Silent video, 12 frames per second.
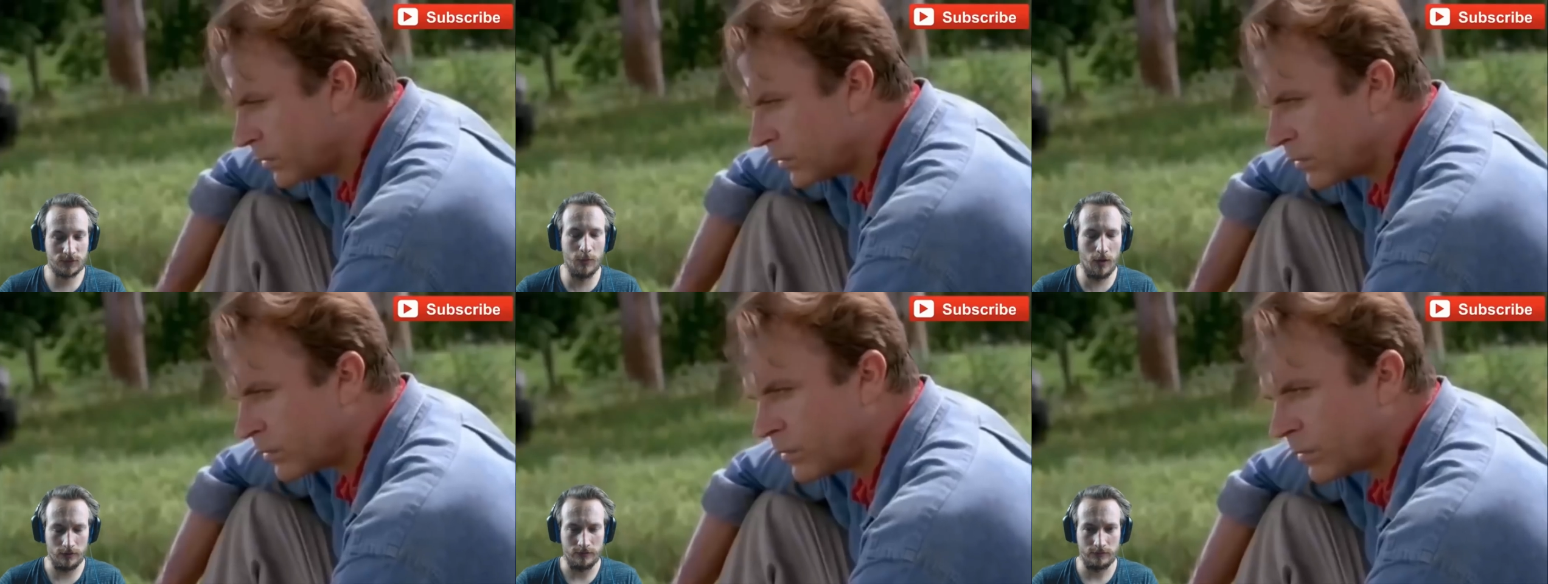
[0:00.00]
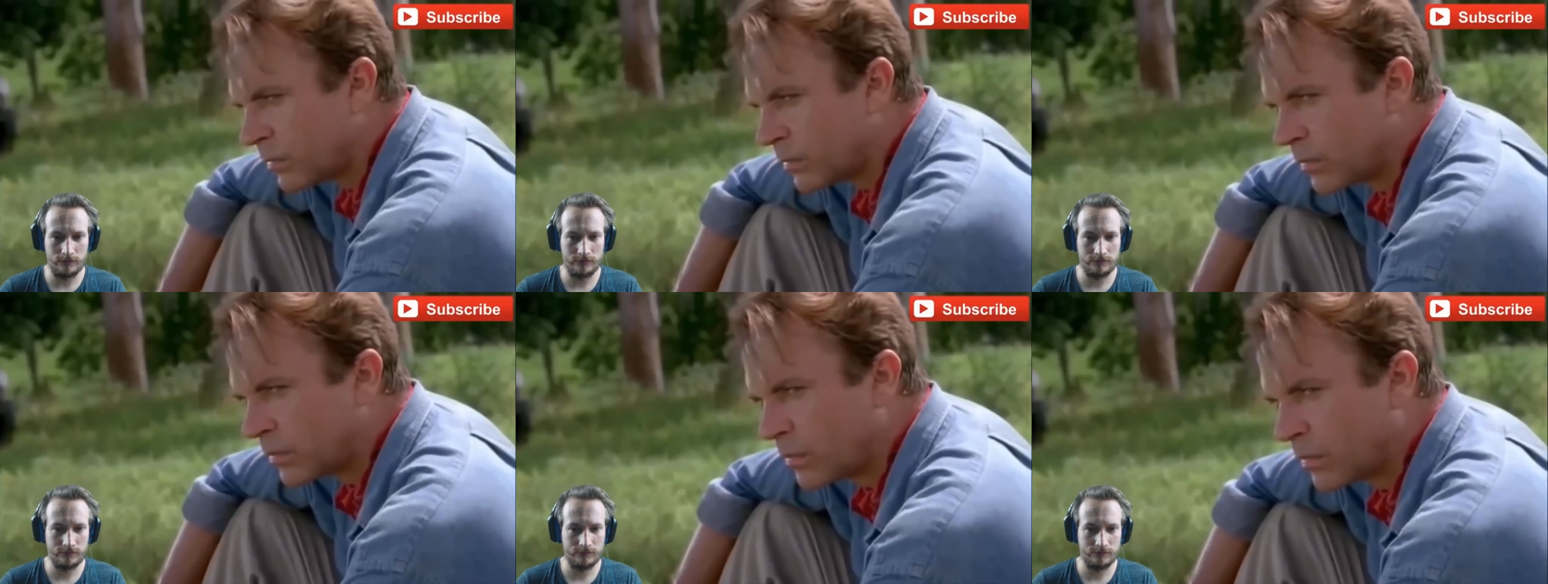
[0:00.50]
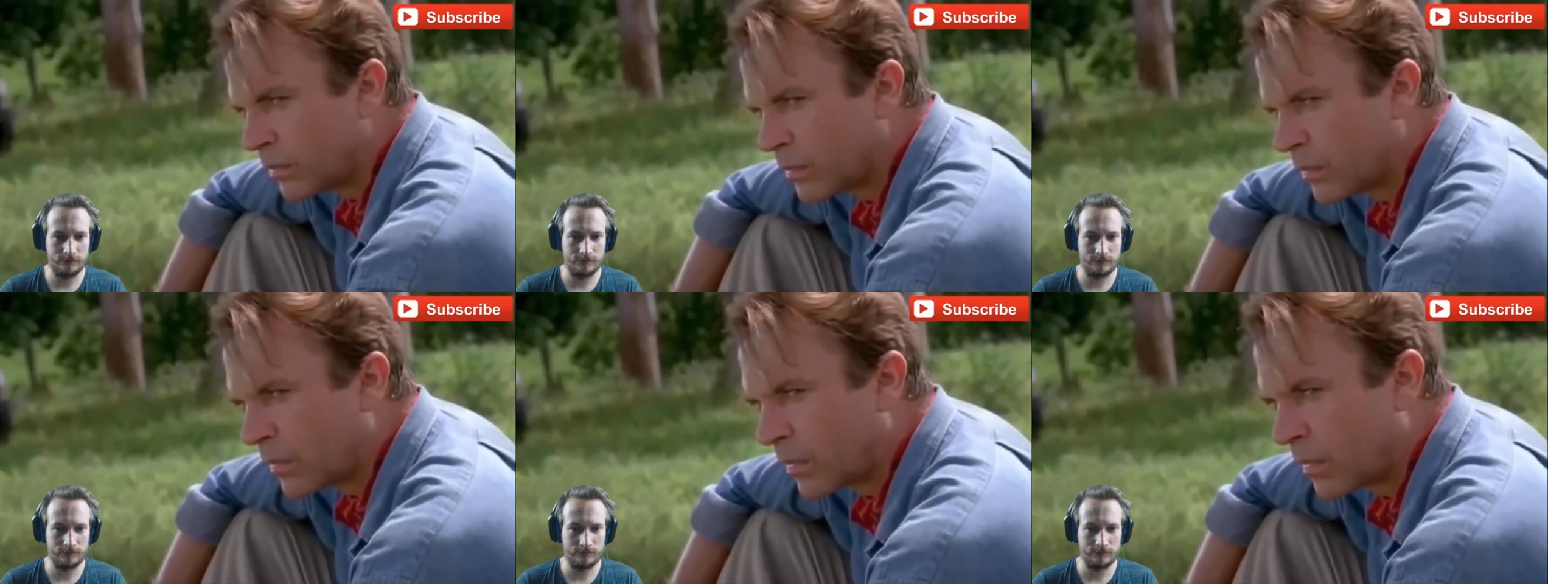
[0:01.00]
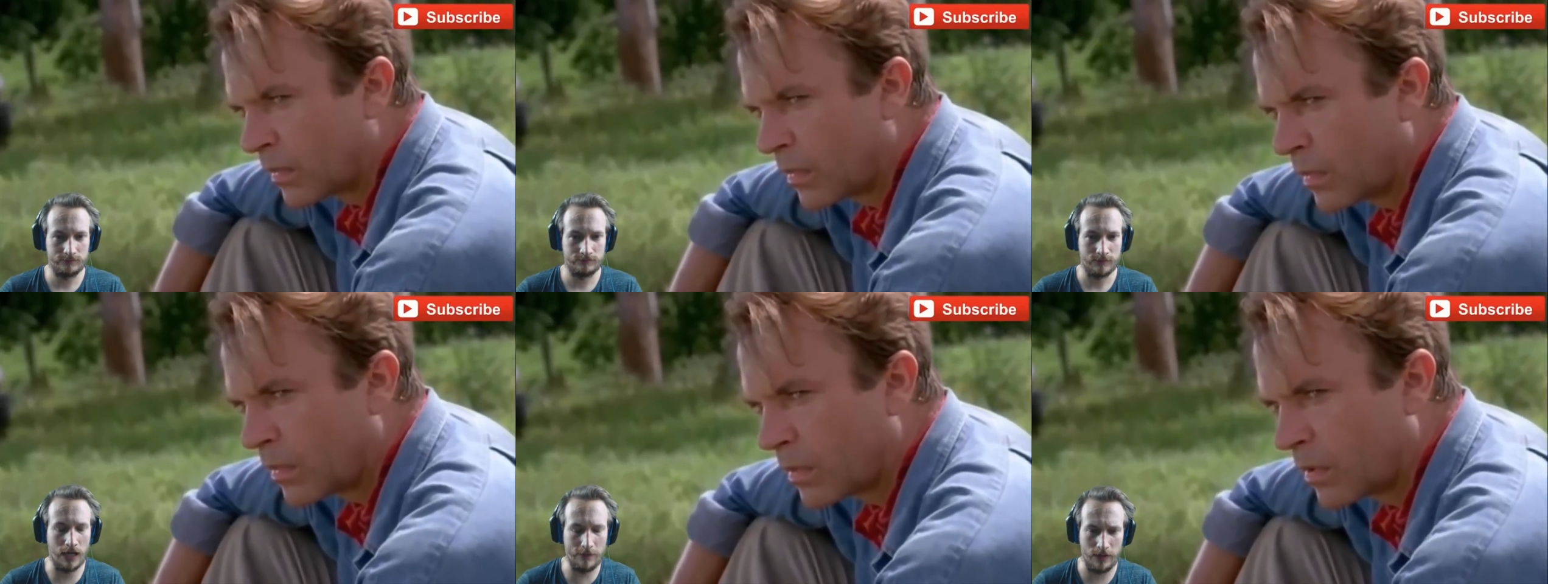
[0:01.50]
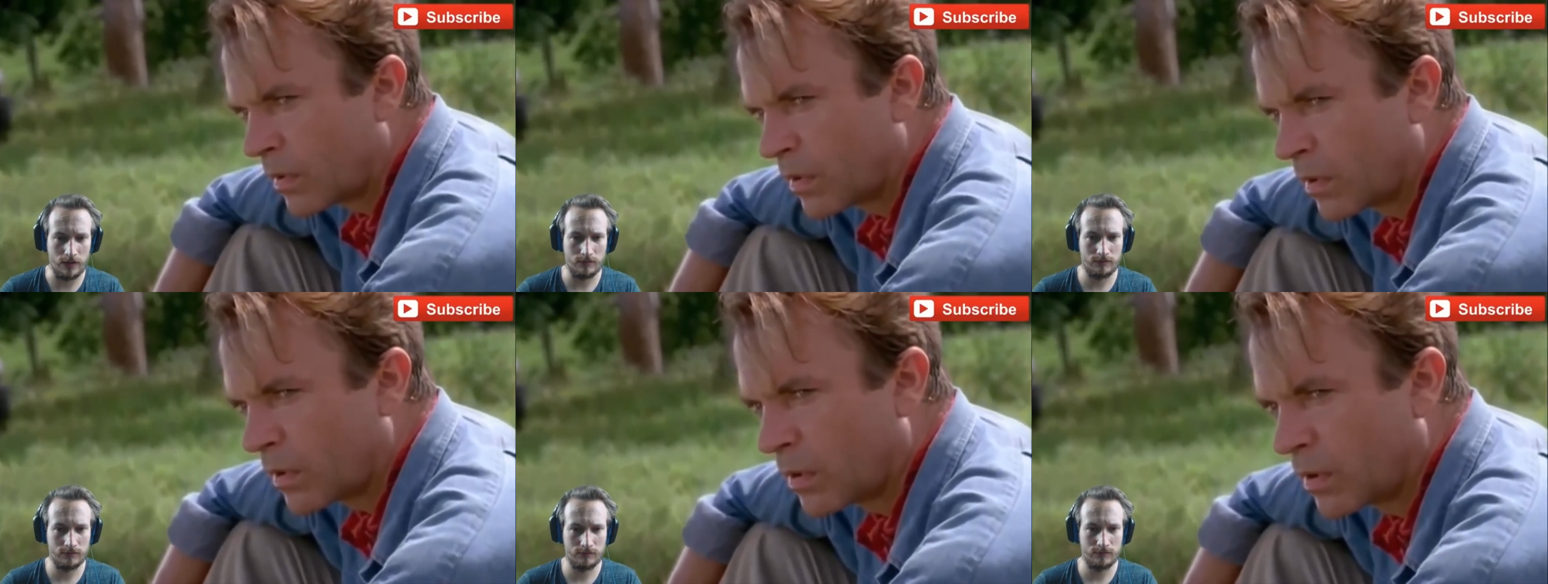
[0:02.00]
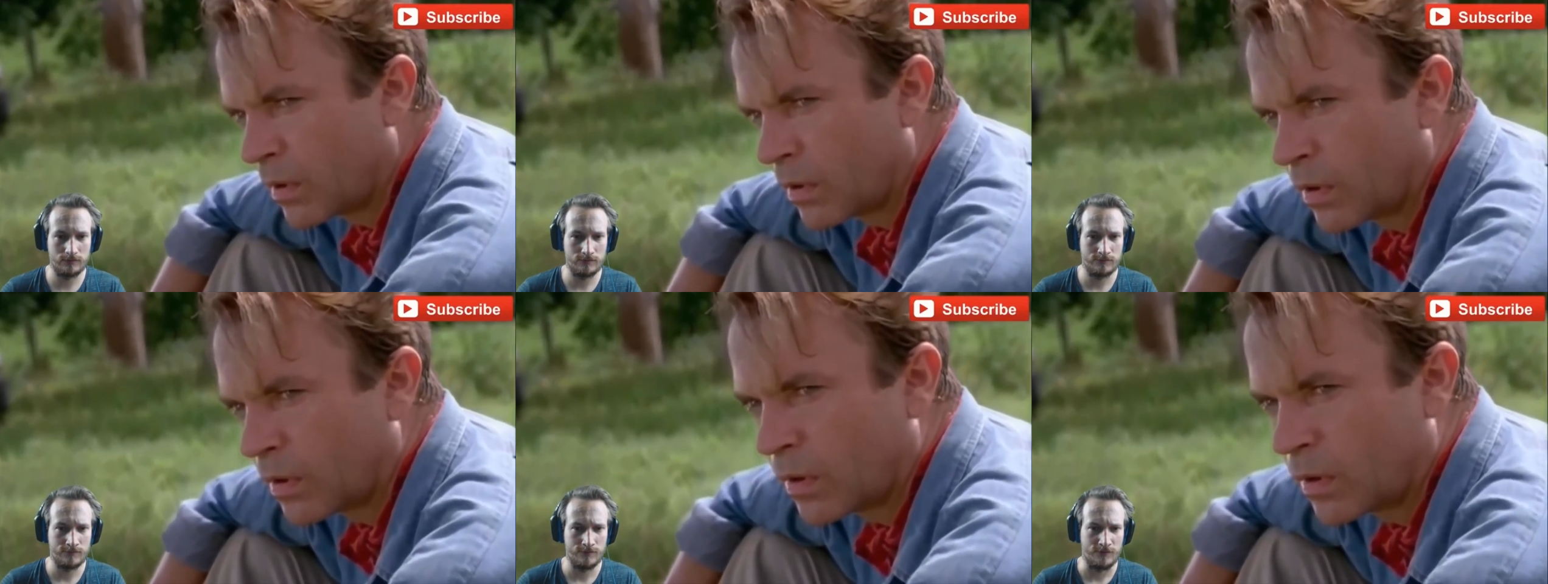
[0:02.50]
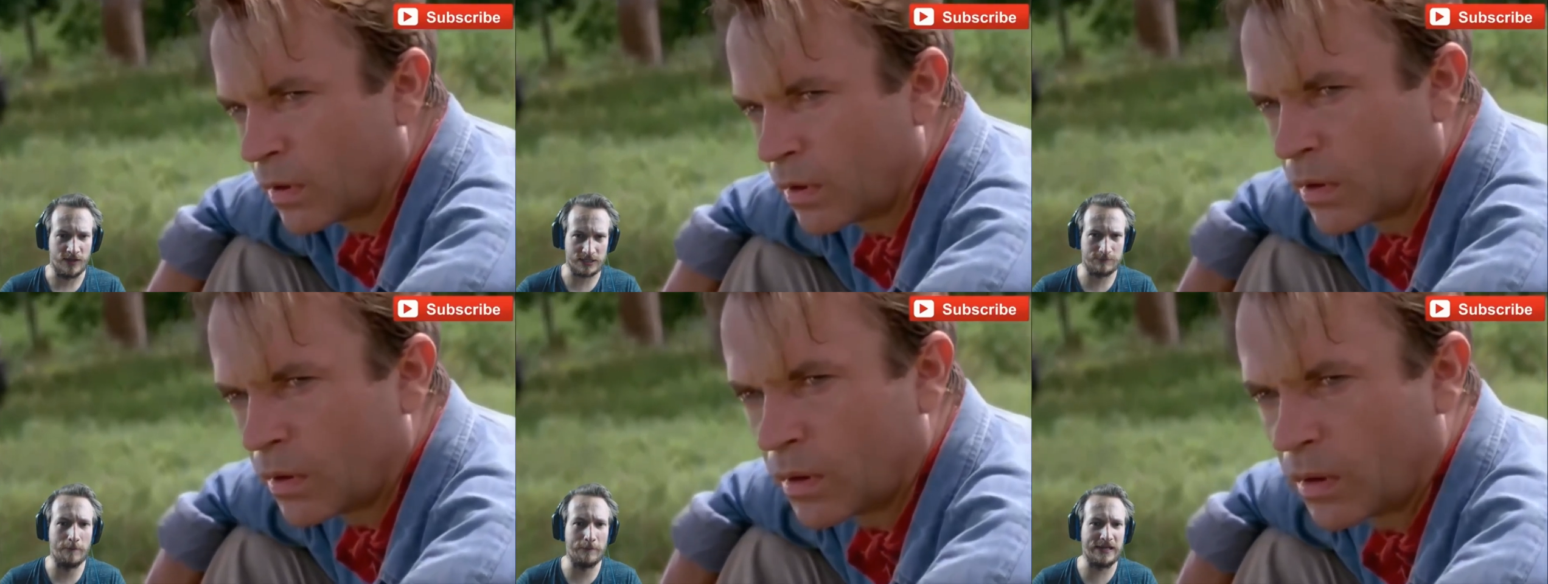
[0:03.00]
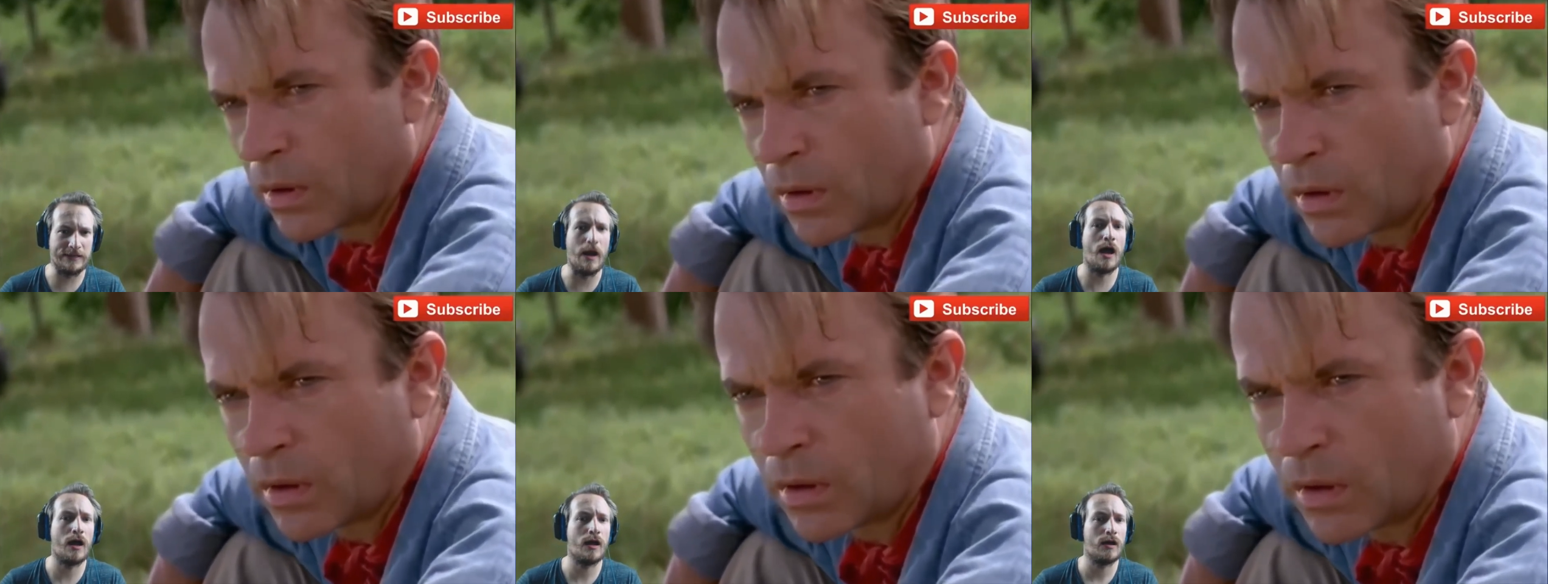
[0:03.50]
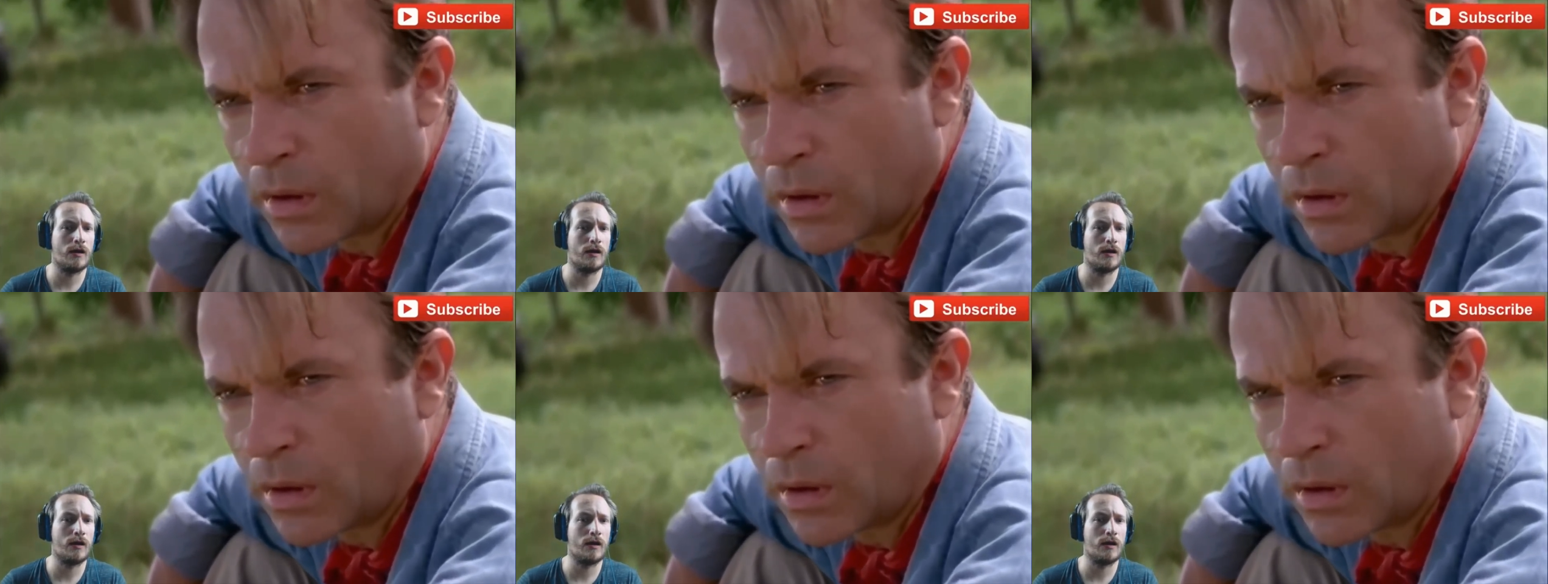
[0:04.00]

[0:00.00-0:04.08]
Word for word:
Speaker 1: Come on! Hit me! That's my meme!